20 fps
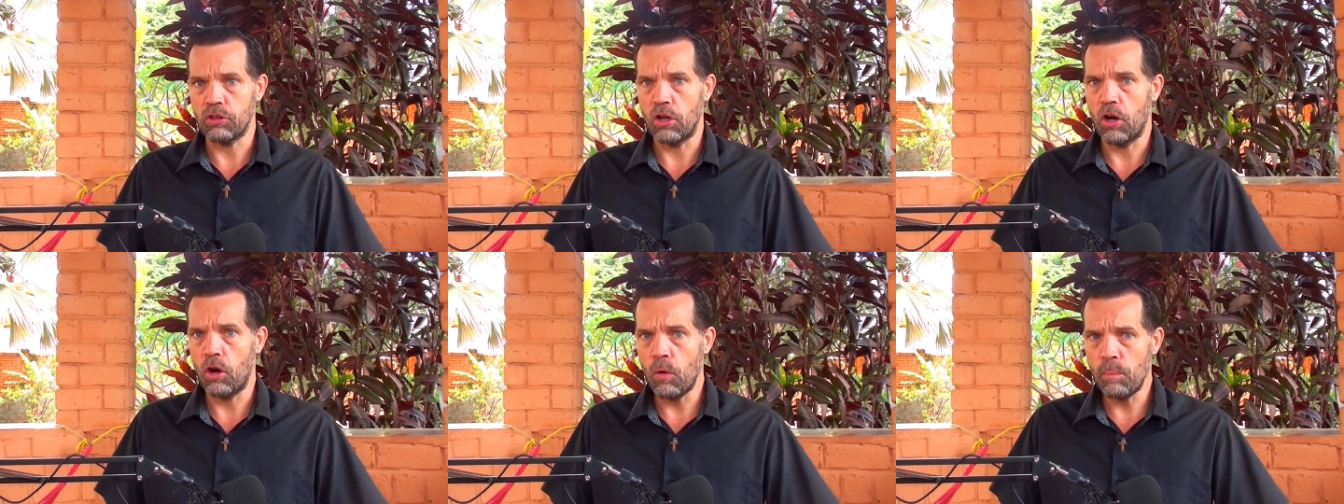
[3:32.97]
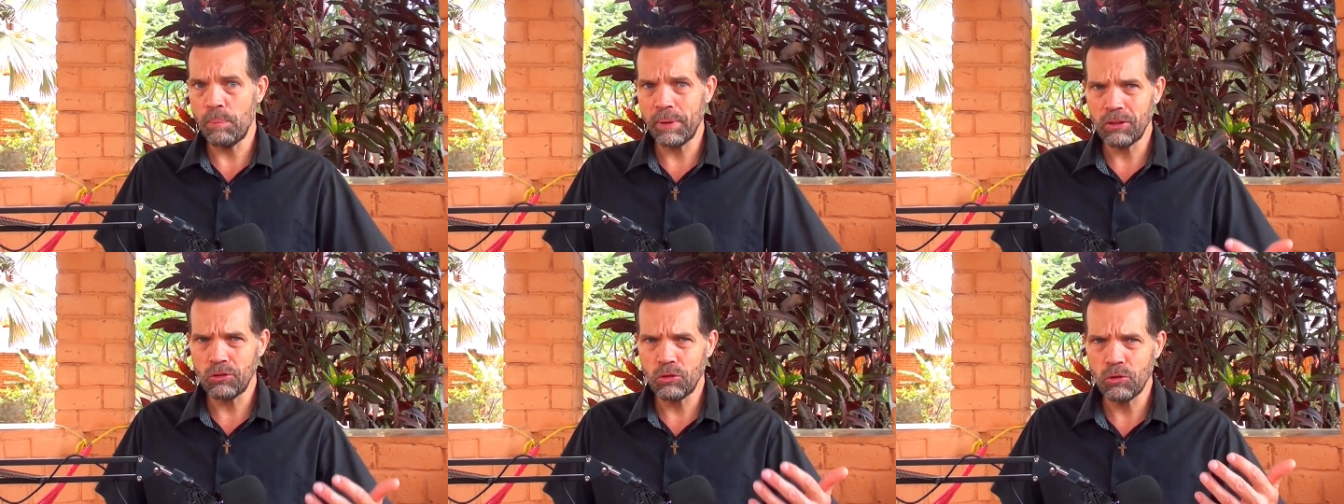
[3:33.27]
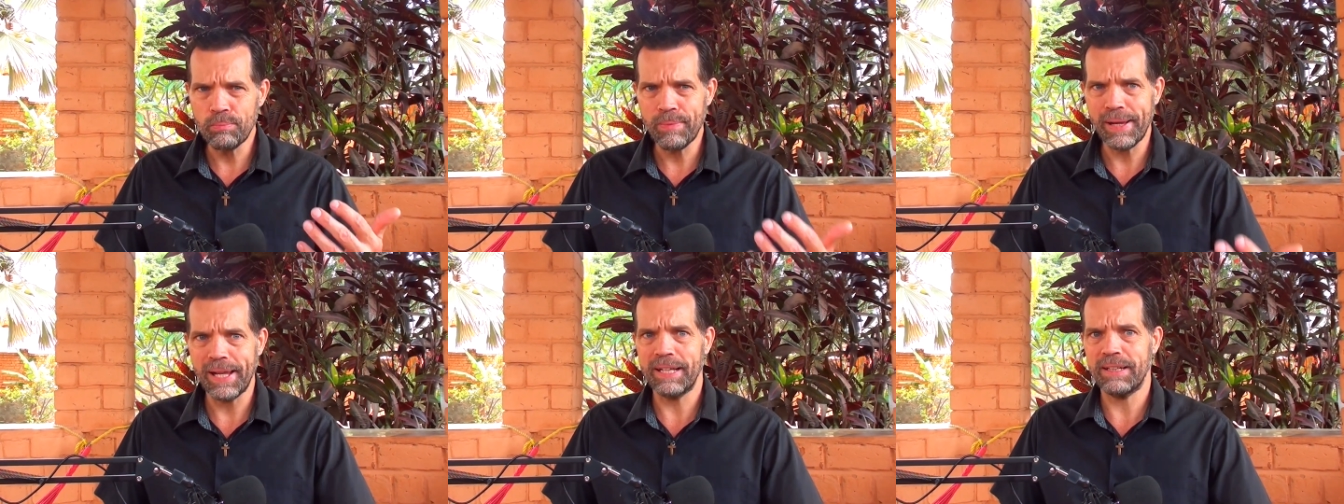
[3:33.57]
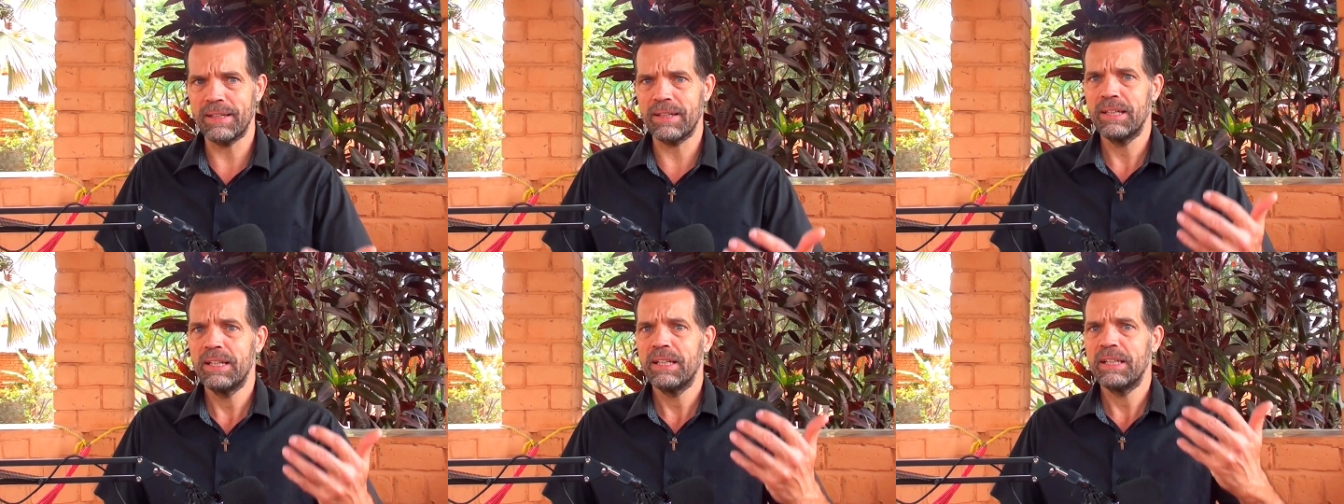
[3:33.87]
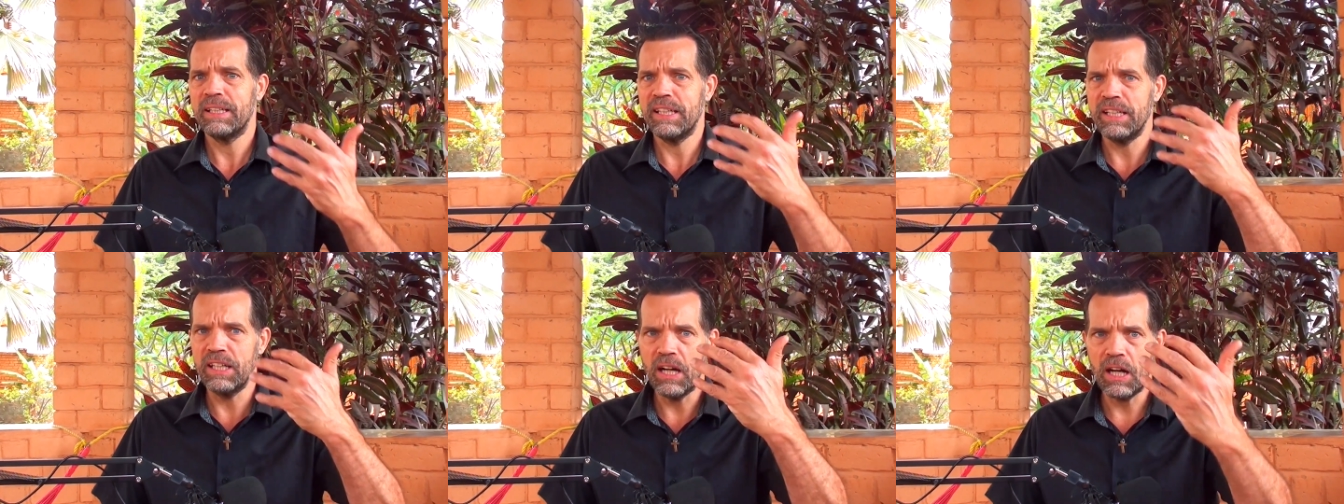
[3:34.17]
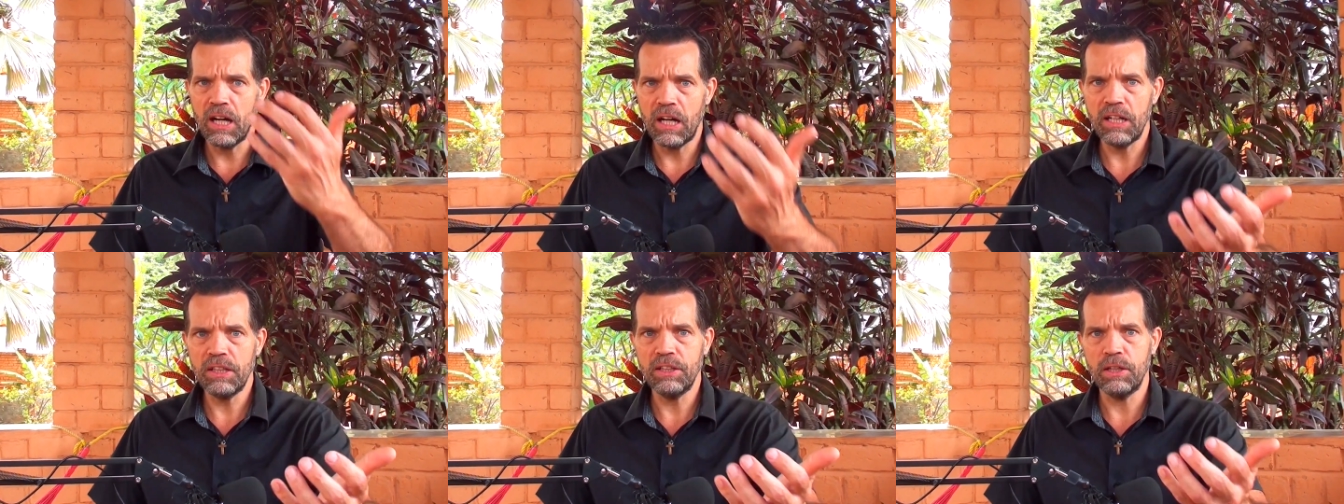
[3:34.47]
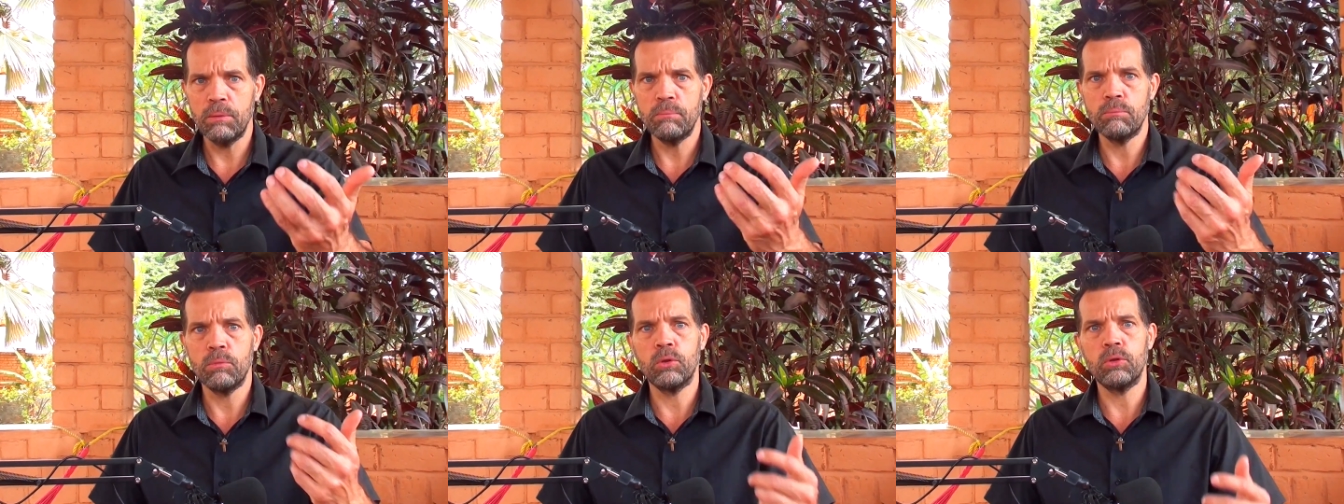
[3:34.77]
hoping to make the
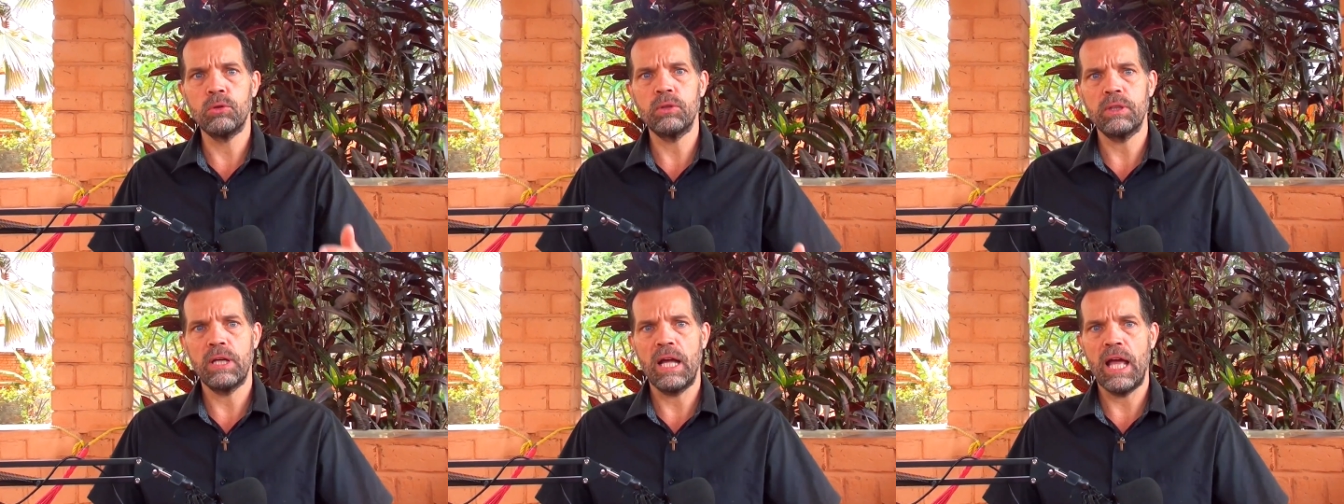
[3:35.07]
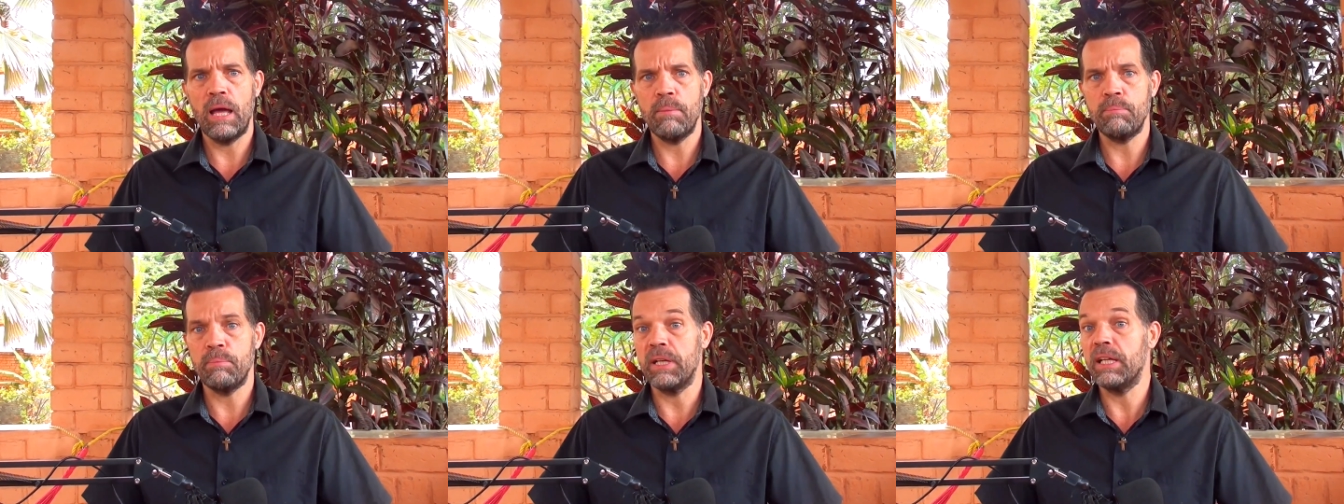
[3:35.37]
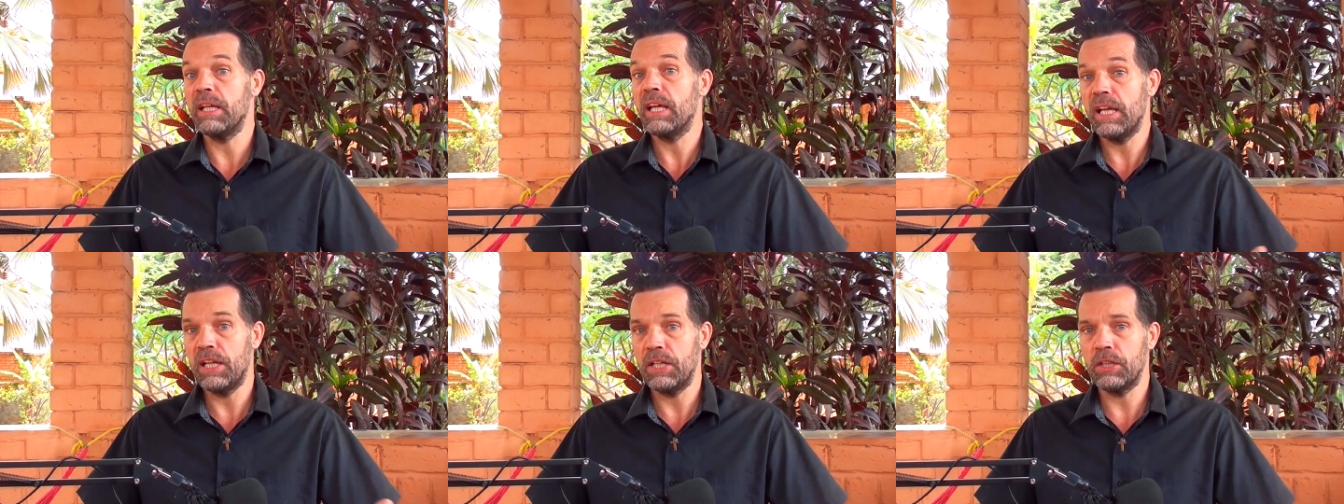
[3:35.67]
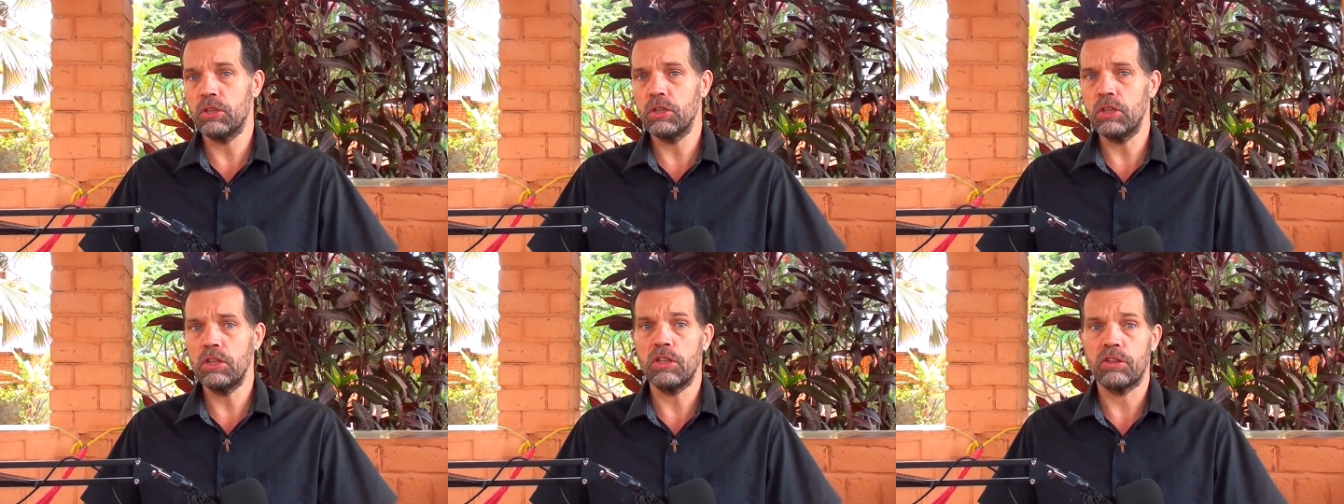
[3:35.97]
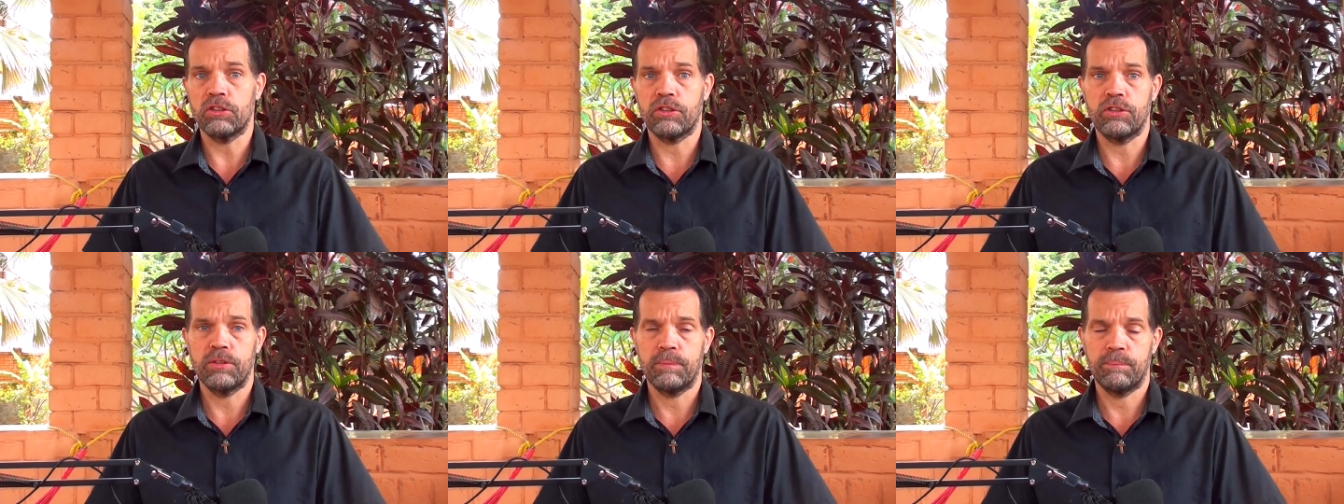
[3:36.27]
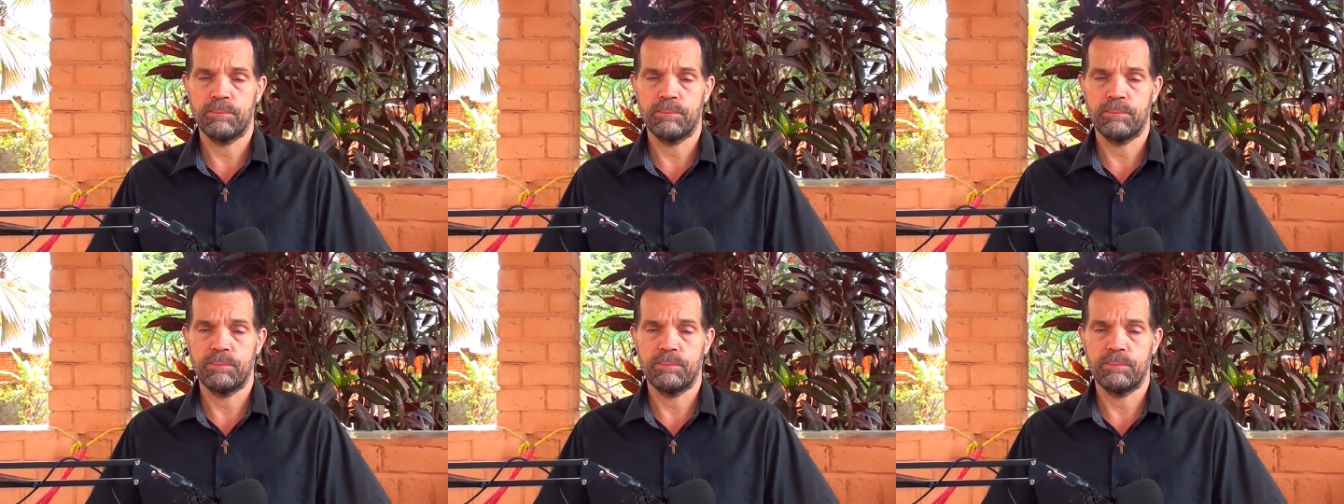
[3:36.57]
other more happy in God.